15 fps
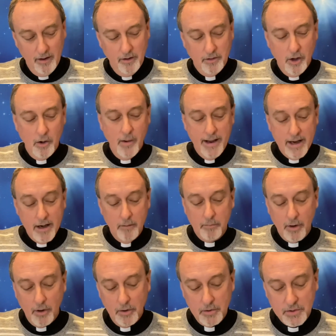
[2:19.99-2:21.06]
Though
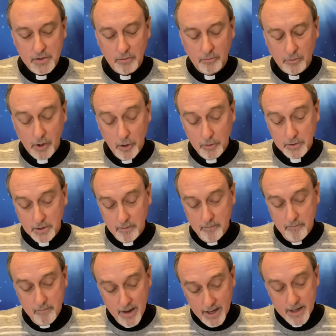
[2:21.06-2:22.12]
Ambrose wrote
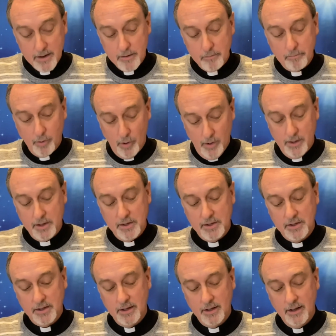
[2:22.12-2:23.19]
many
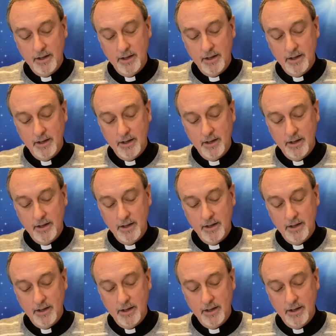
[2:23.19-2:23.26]
books,